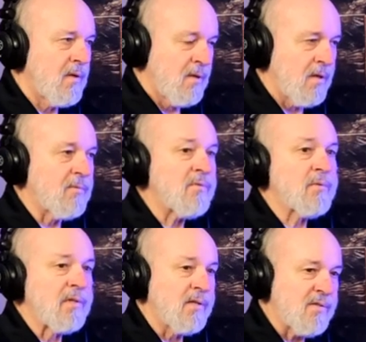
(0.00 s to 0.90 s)
And it was
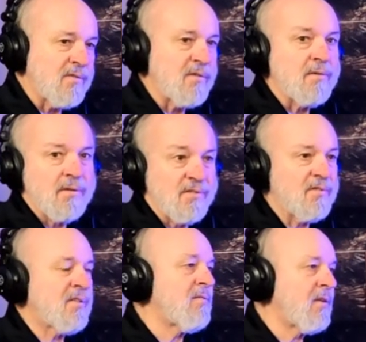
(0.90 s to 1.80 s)
released as a
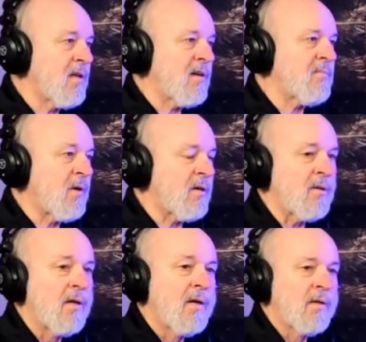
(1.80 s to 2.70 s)
70 and a half
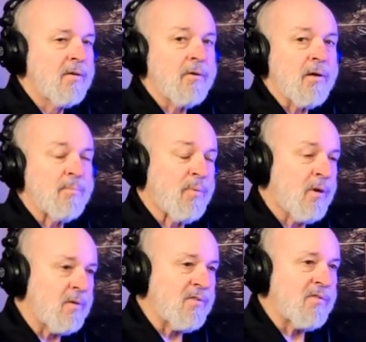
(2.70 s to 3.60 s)
model. They have
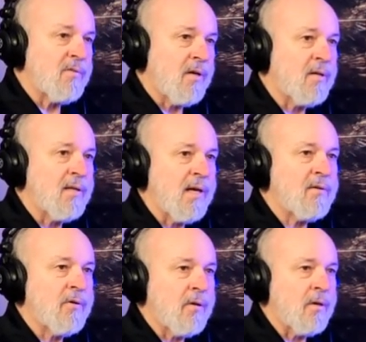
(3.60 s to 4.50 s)
parts on
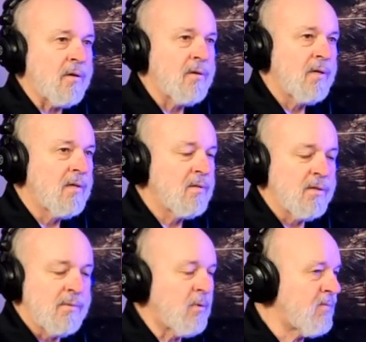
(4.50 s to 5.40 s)
that car that
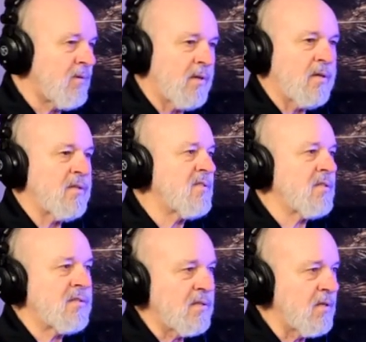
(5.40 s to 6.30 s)
you won't find on a
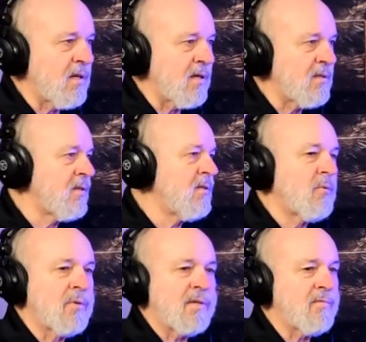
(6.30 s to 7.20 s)
69, and you
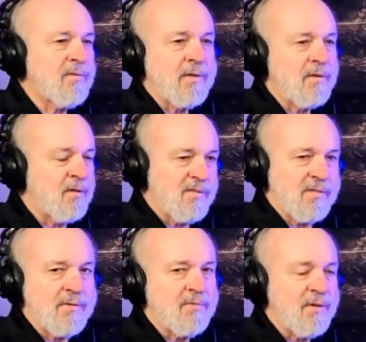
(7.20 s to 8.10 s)
won't even find on a
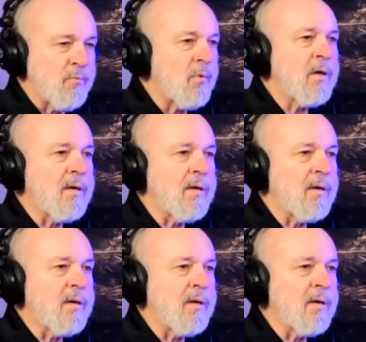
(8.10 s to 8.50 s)
71.